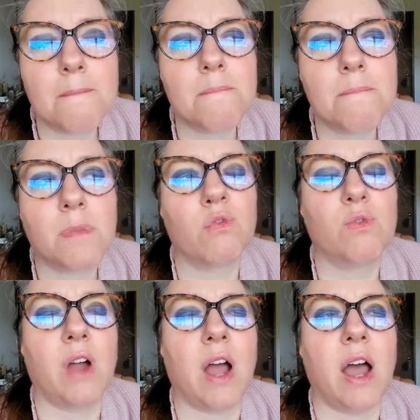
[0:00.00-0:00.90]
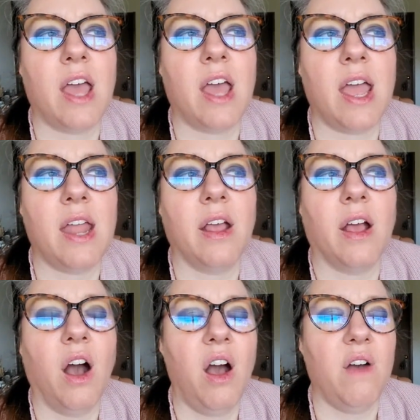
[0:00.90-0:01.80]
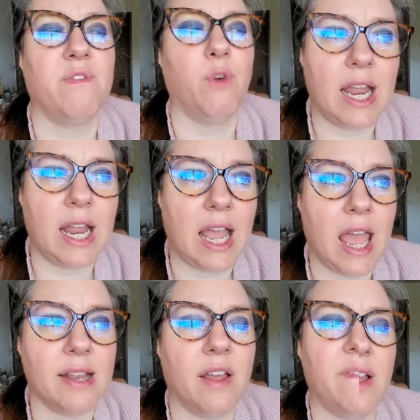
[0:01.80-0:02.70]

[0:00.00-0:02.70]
rather than avoiding it,